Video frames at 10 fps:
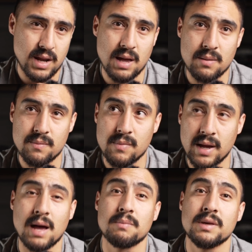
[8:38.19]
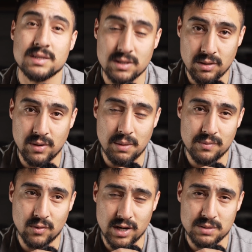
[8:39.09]
And I may not be still the
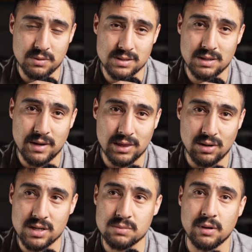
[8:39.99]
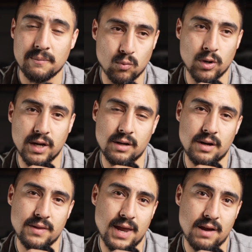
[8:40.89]
greatest person in my 30s, but working
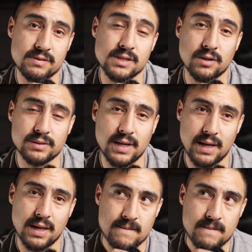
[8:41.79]
on that every single day.